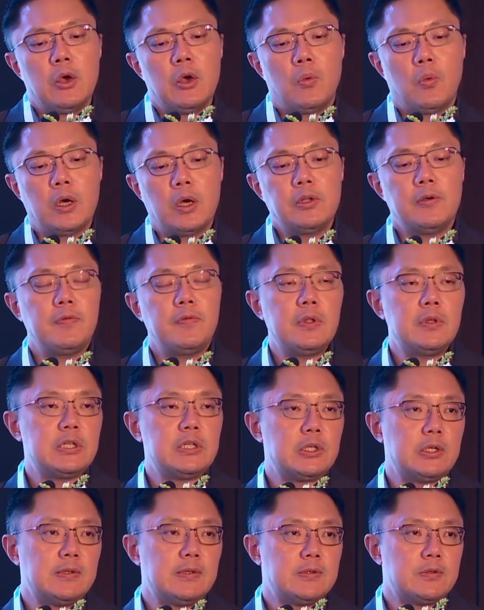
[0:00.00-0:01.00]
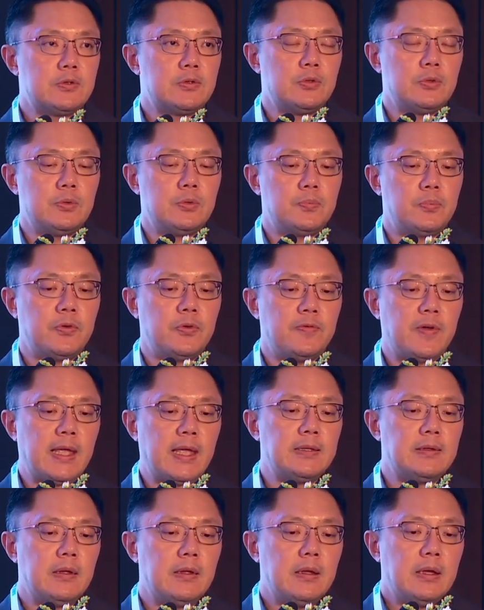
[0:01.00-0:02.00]
One of which is to
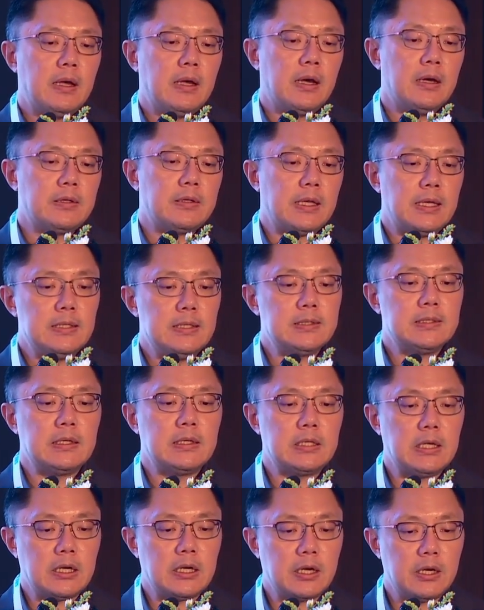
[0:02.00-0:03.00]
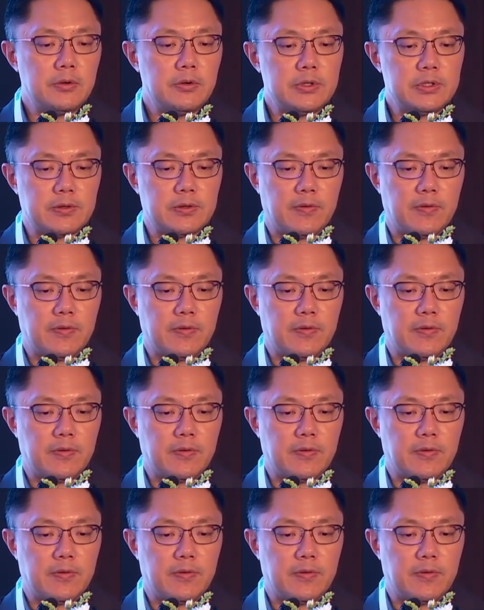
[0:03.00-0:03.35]
prevent the occurrence of